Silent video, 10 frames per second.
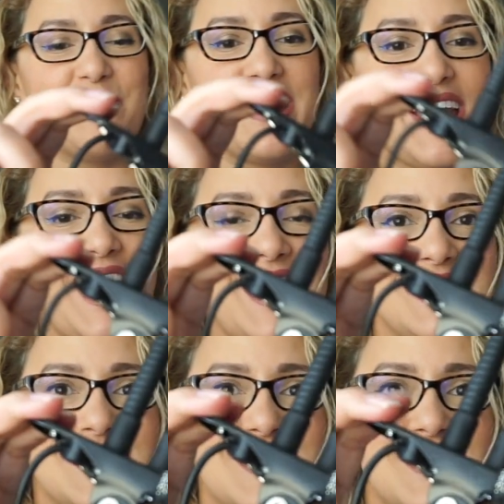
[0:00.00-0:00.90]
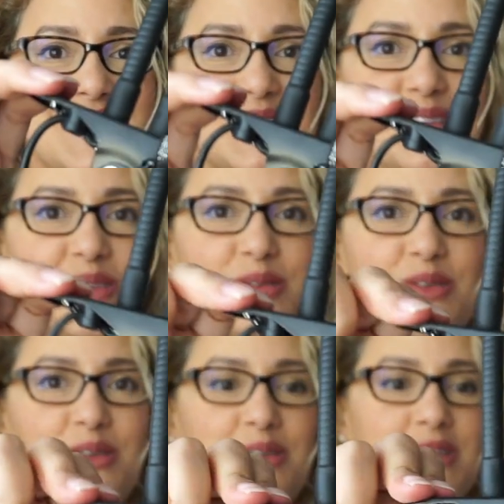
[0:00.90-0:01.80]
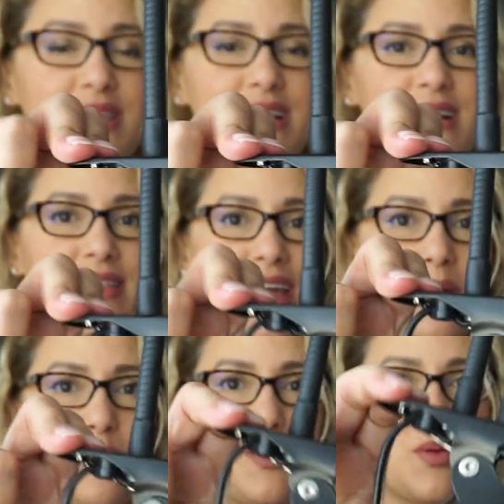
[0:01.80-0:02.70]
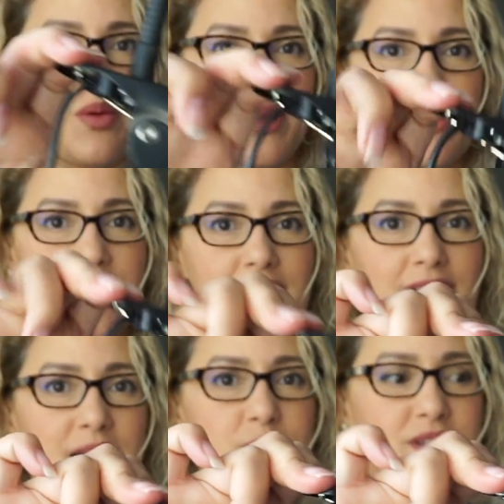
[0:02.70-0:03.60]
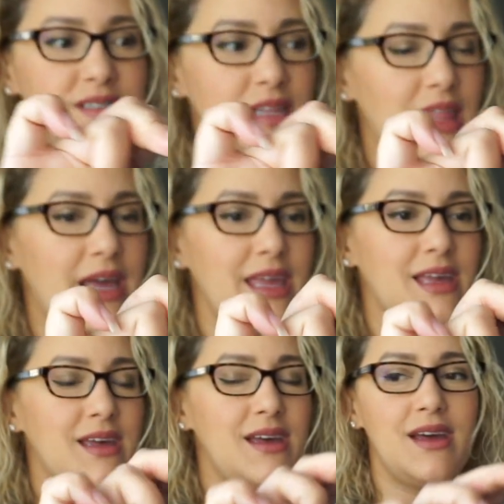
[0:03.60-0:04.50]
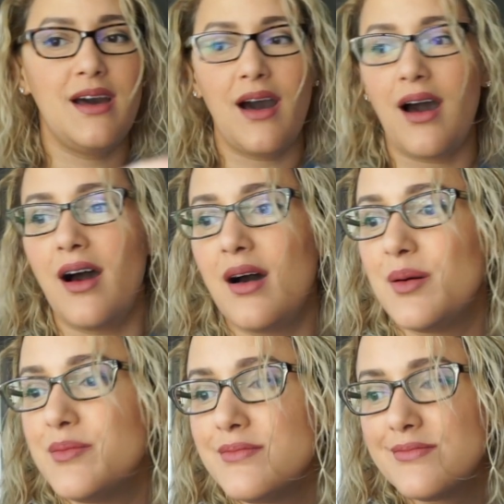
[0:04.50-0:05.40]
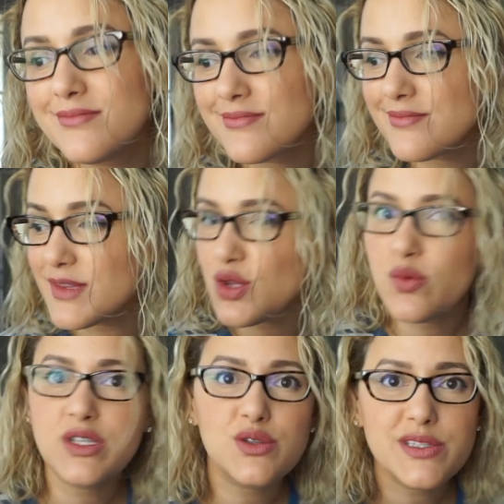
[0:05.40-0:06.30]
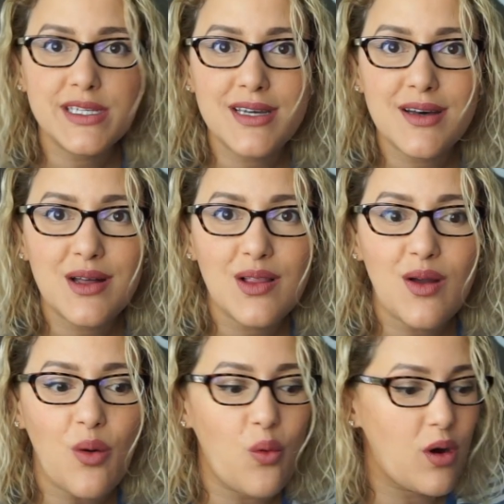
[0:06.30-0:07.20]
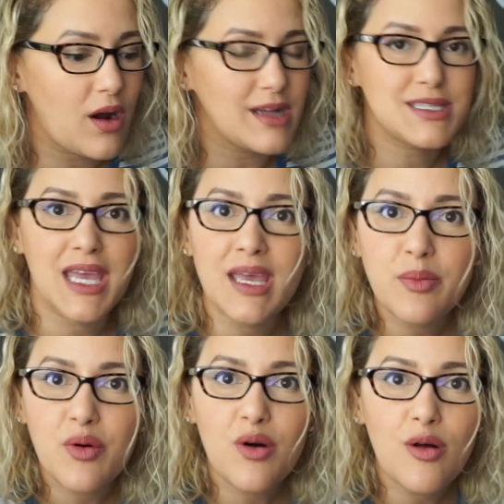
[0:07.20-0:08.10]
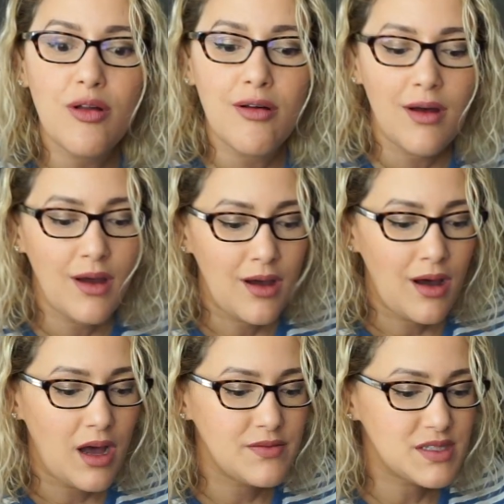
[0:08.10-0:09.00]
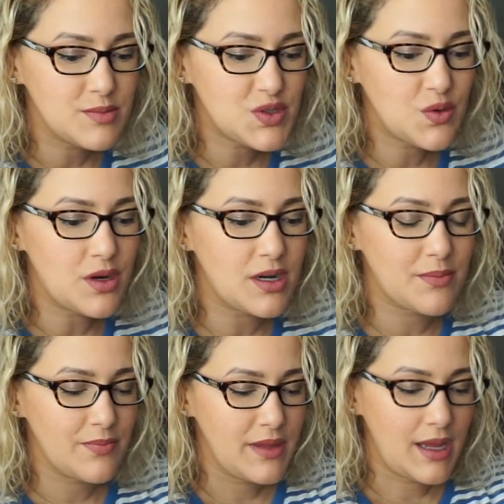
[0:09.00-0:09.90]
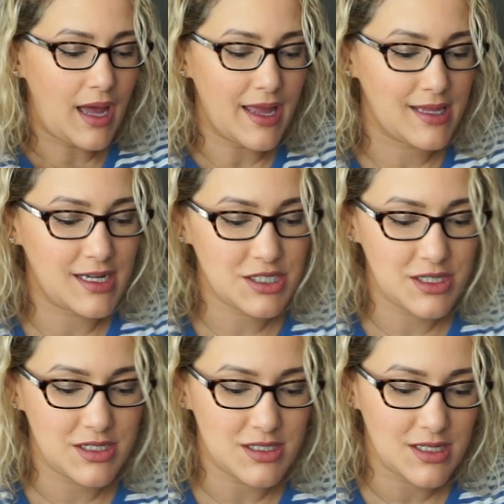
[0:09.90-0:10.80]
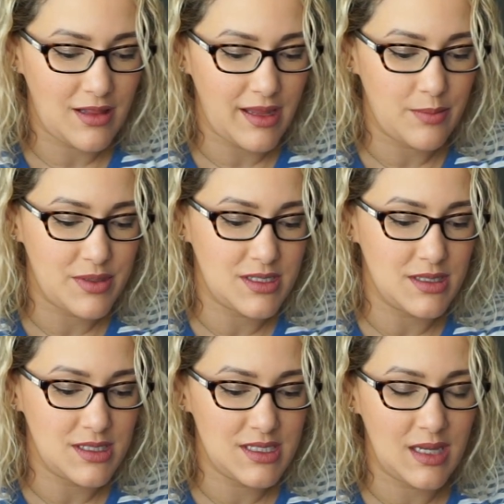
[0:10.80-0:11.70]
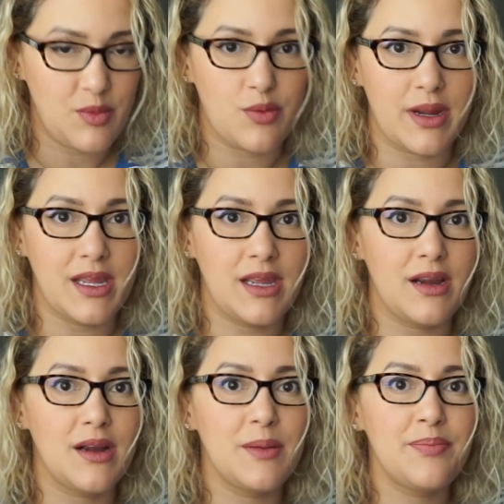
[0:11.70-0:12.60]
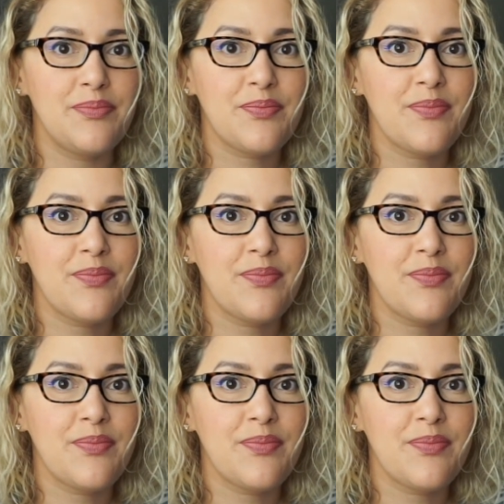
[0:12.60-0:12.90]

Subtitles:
It has this little clamp where you can clamp it to like the windowsill or a table of some sort. I can actually just clamp it to this table right here.